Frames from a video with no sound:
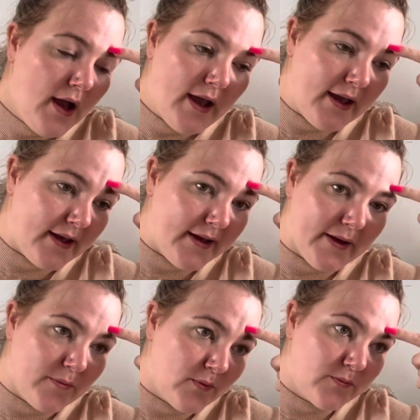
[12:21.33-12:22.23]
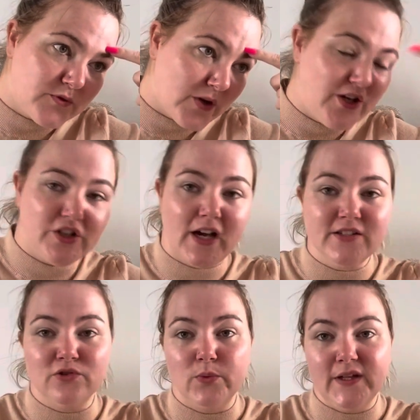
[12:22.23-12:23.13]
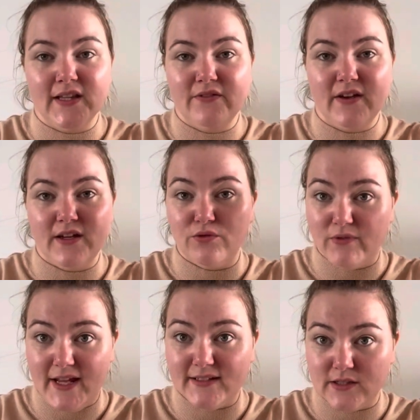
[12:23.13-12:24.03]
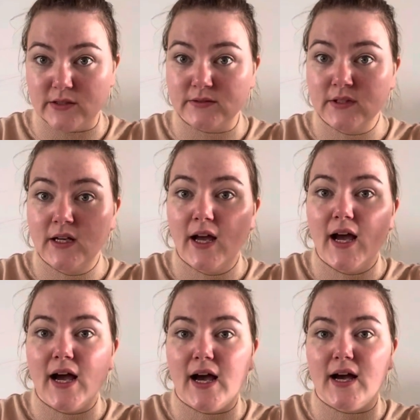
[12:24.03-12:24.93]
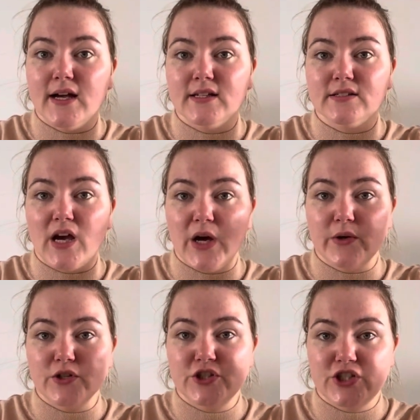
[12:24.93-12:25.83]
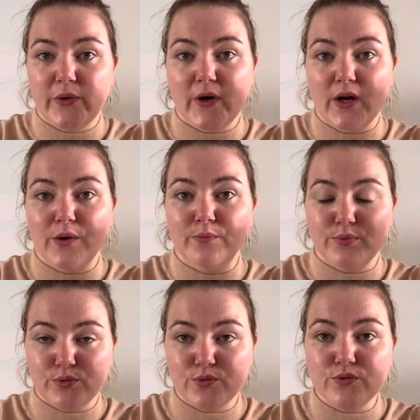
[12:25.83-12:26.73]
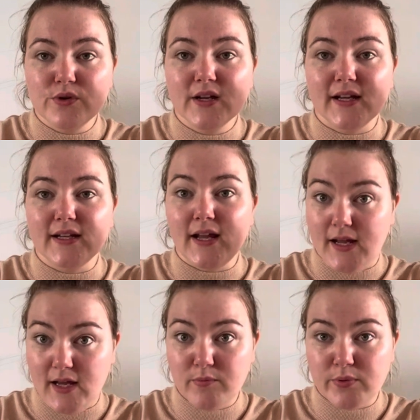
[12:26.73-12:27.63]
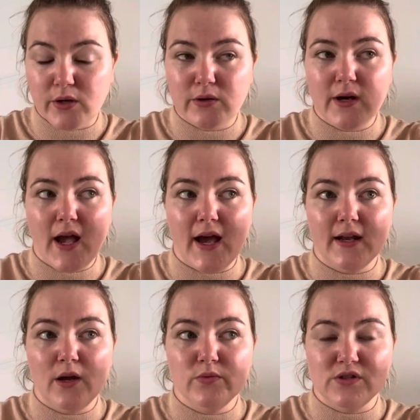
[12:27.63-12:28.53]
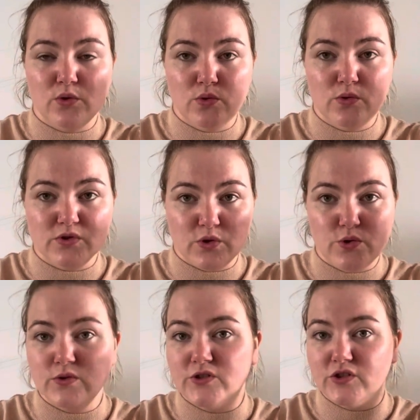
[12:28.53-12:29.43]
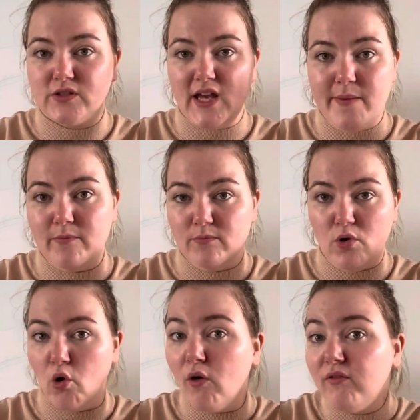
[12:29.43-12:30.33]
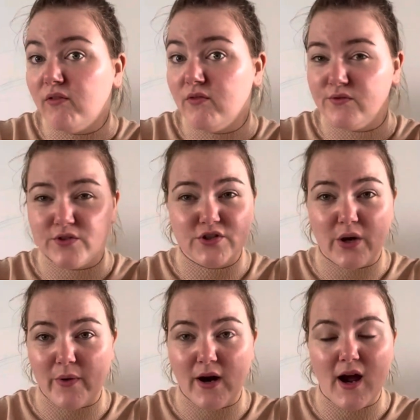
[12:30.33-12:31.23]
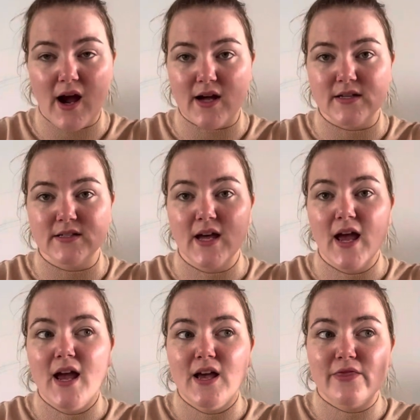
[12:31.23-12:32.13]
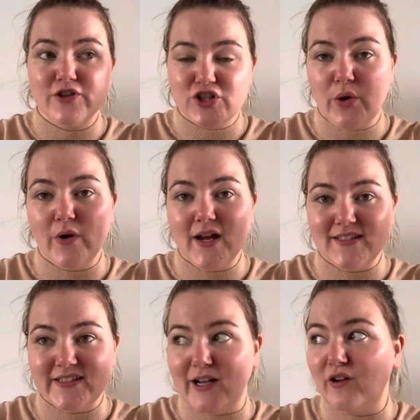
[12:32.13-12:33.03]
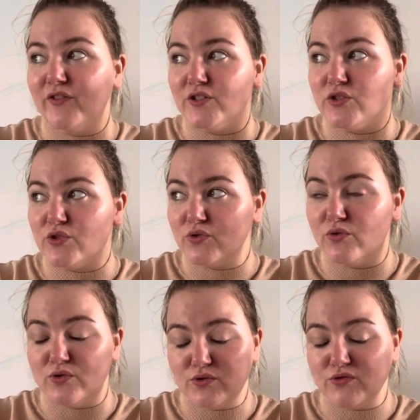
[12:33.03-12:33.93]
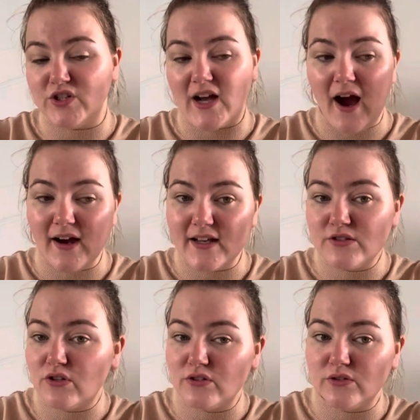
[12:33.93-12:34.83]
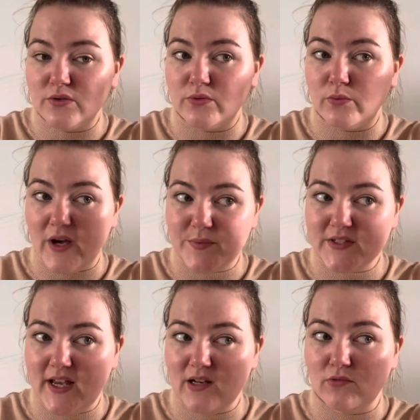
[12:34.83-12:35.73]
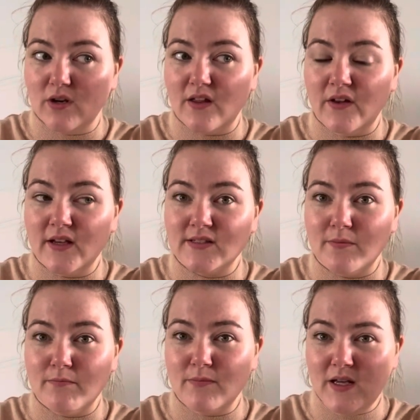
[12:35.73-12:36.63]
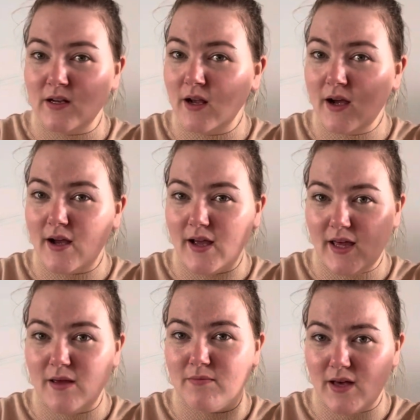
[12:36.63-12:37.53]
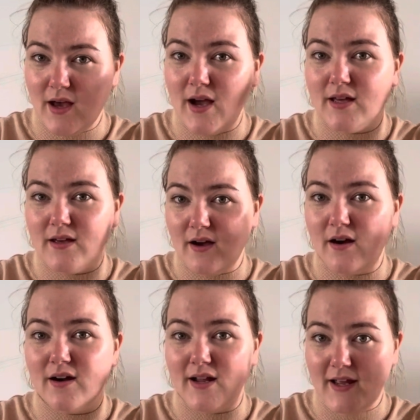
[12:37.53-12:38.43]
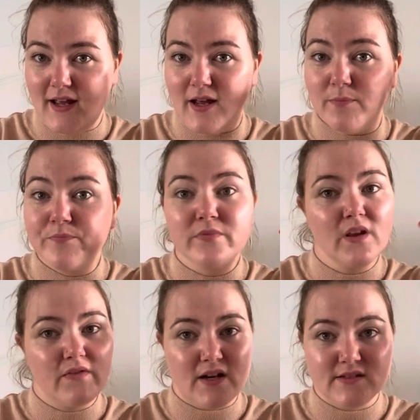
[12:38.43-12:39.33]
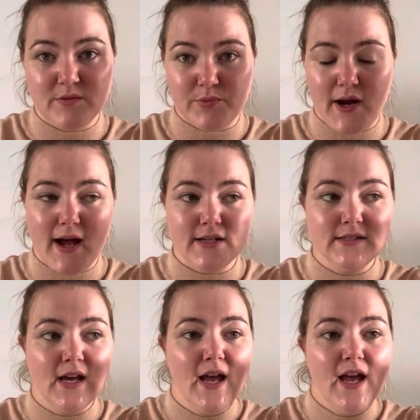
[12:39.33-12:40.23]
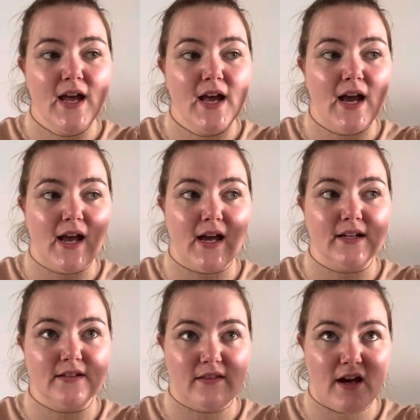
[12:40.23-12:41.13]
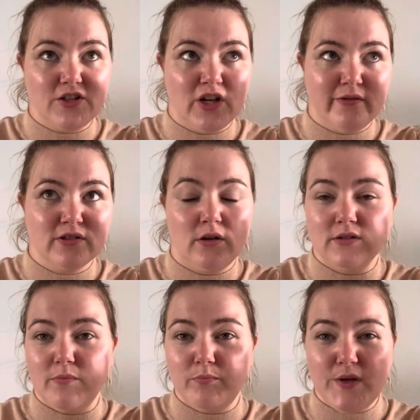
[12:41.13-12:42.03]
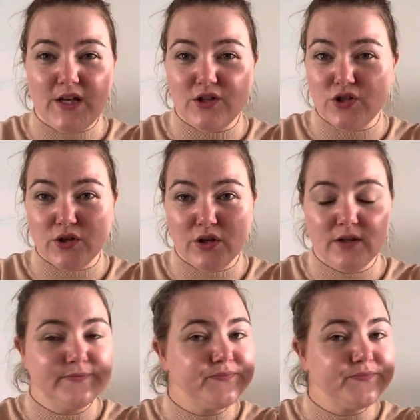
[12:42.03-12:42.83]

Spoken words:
So as you guys know, we live in a rental and our shower broke in April, and it was the hose just came off the shower, and the shower itself is so old you can't get it on the website anymore. I think it's a Mira, M-I-R-A, that's the brand, and that shower is called a Bijou.